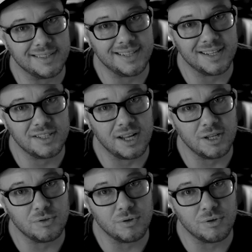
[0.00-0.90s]

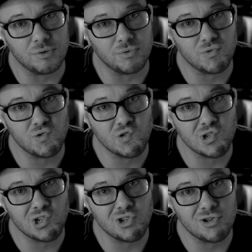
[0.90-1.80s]
testosterone
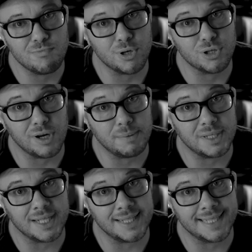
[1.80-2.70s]

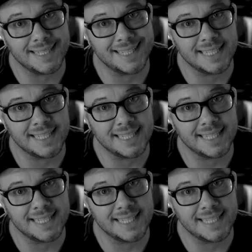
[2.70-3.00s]
prescription,